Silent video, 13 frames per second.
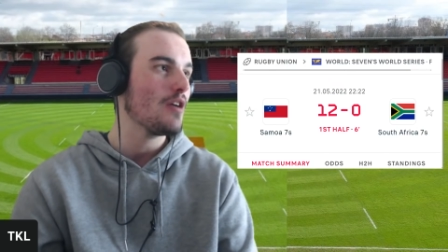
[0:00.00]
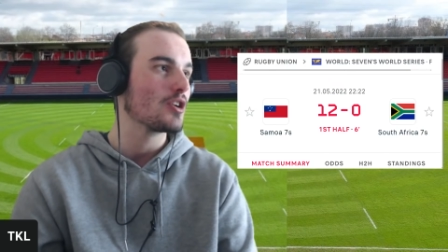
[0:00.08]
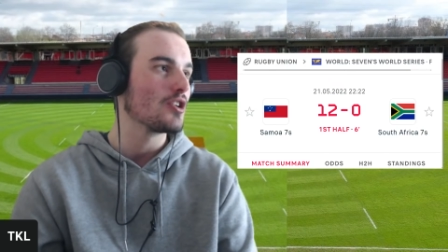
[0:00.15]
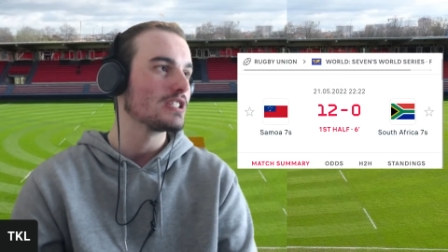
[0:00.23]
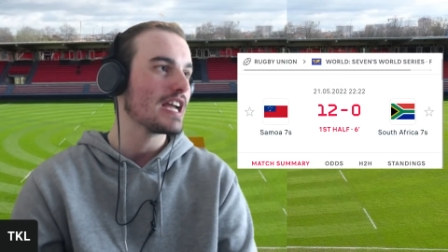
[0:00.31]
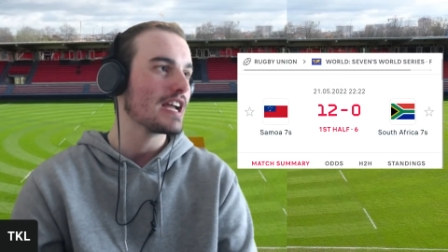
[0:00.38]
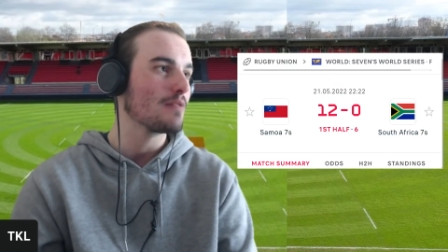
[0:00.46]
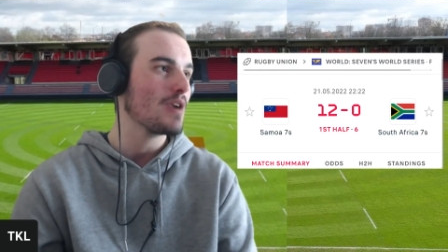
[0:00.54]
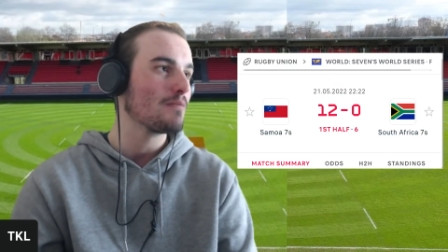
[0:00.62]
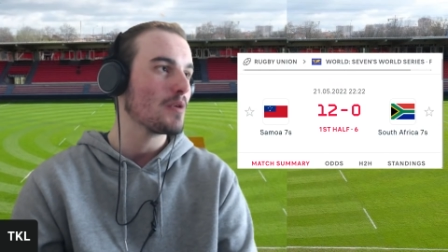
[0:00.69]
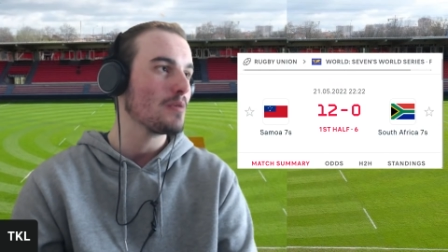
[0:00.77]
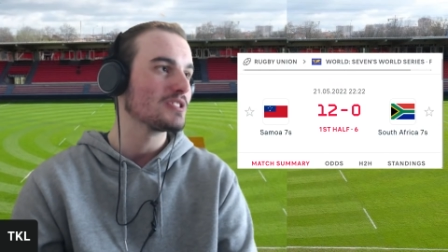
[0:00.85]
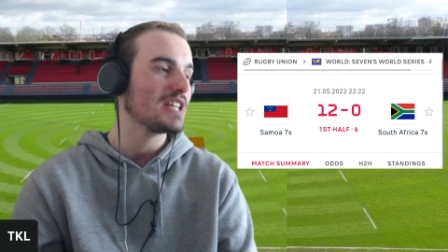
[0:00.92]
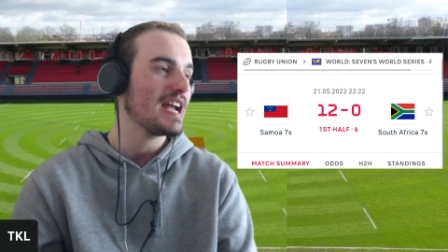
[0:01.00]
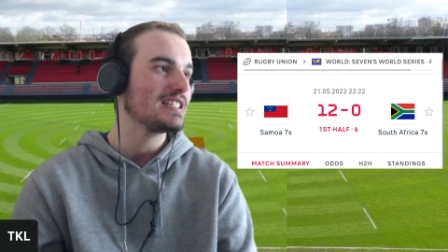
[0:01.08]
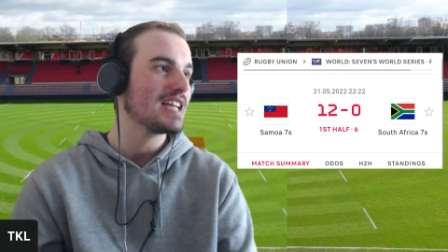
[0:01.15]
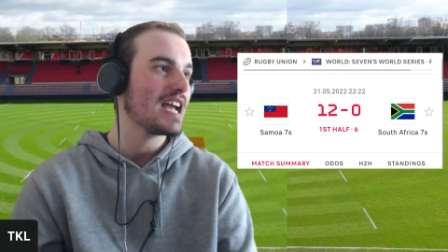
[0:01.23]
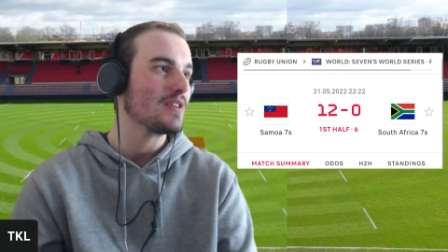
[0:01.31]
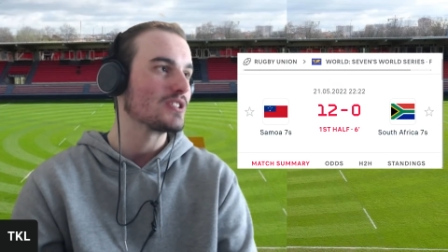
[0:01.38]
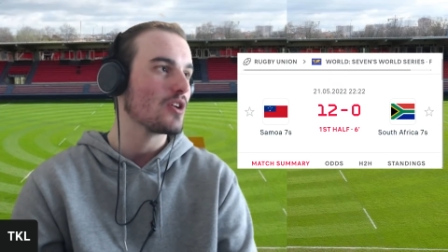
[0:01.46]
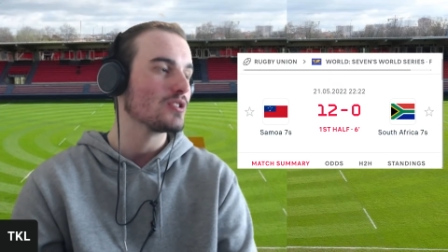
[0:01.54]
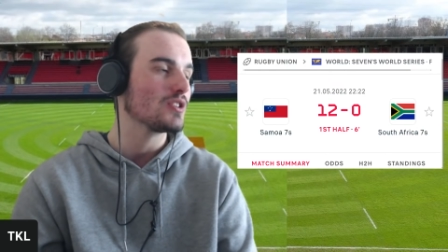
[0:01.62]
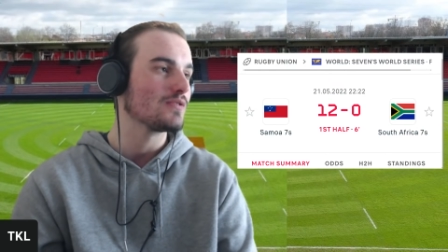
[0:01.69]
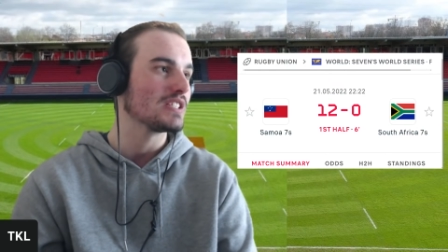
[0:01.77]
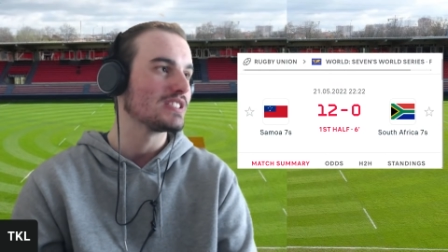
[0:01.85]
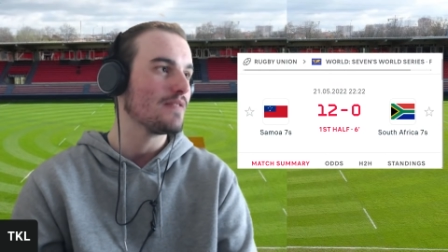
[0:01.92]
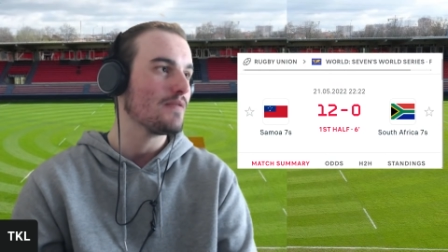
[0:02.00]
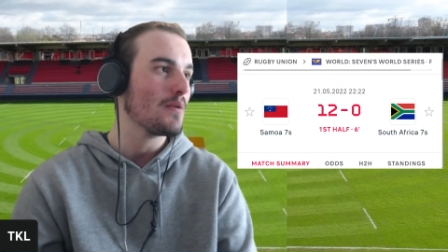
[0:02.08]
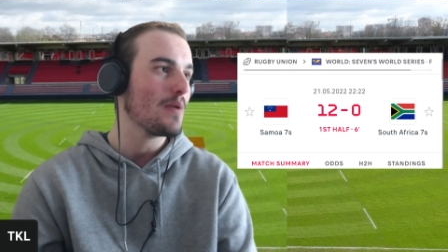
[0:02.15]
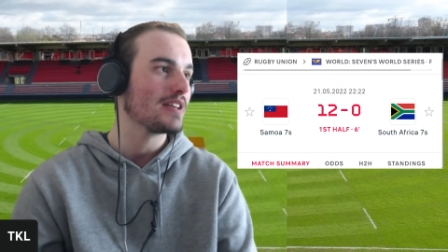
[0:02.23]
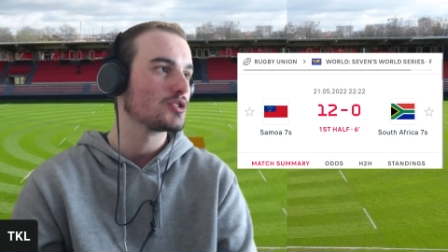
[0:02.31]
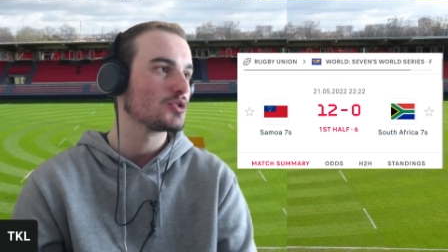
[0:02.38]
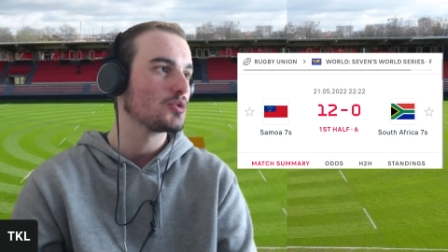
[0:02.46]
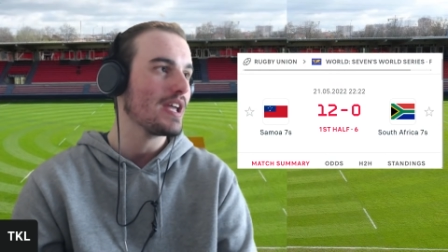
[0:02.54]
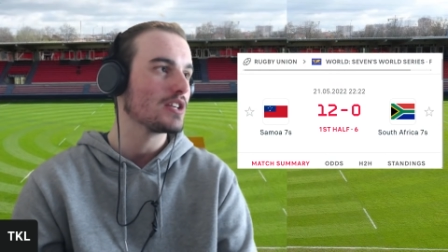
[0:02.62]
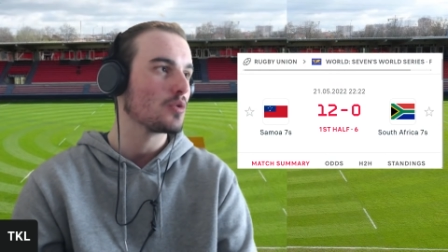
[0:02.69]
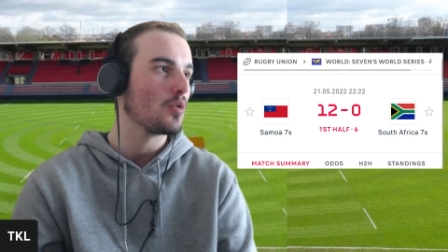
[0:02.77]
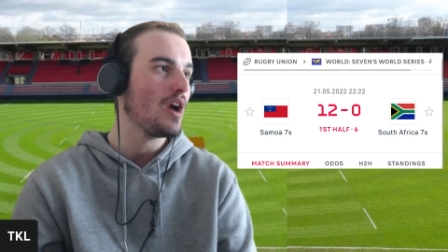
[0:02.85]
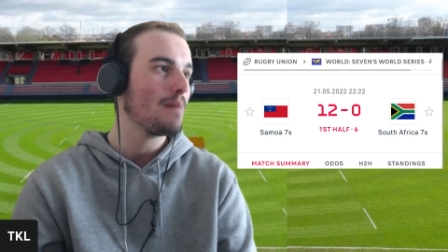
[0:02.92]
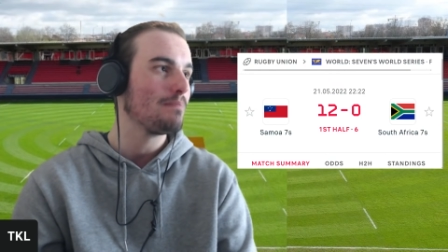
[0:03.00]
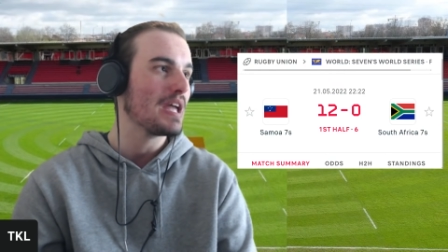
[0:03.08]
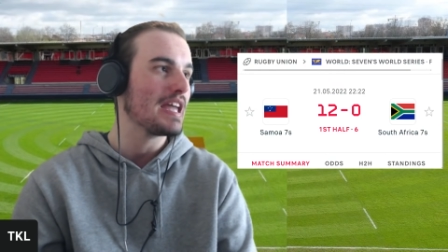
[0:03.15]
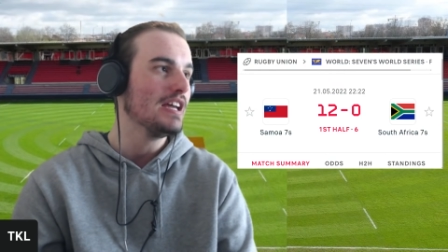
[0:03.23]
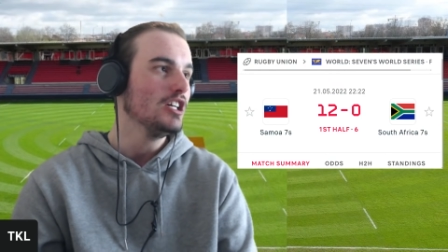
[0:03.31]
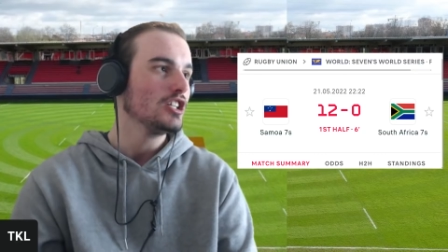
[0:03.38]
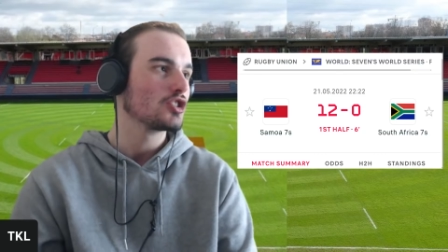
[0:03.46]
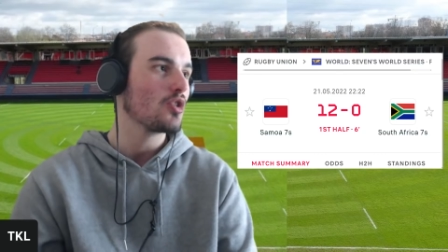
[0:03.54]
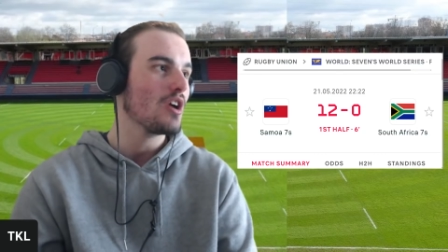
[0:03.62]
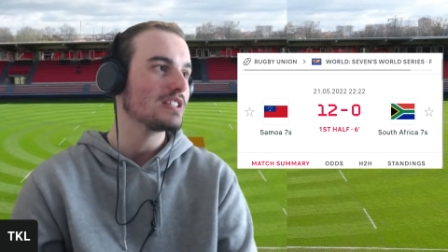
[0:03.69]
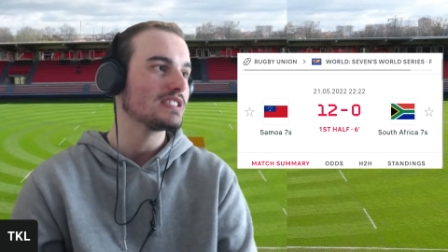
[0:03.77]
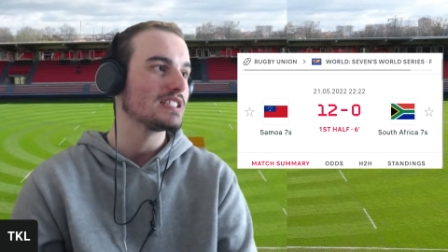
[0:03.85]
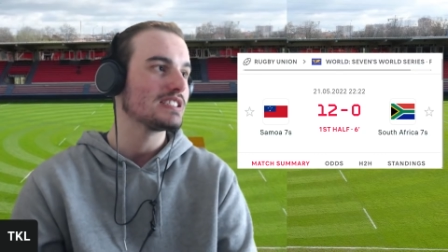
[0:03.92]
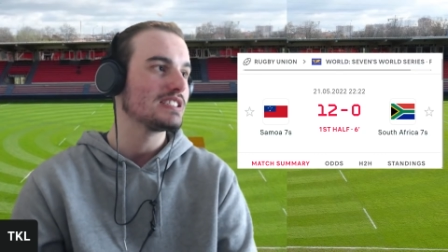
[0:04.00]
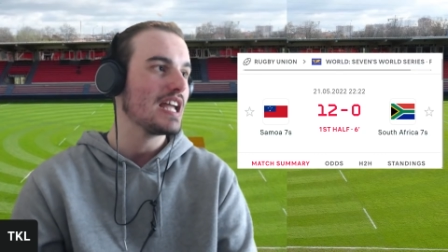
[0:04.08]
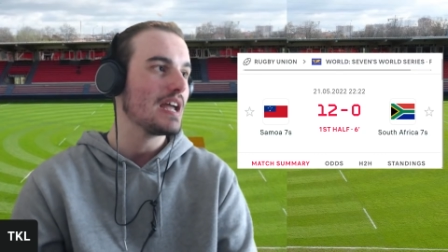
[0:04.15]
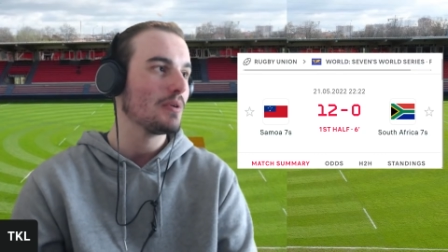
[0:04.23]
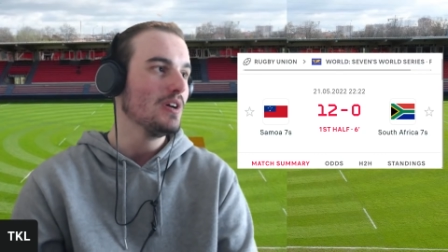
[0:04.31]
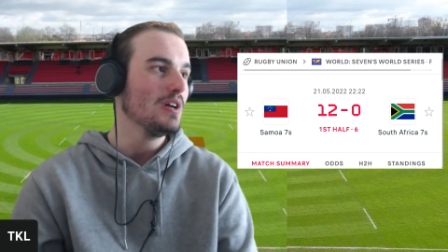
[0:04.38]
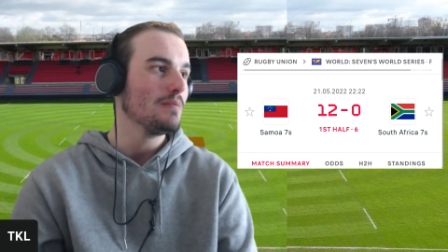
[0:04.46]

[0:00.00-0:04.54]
Good attack and run from Zane Davids. Goes off to Sefebe Suez Wapi. Tries to step.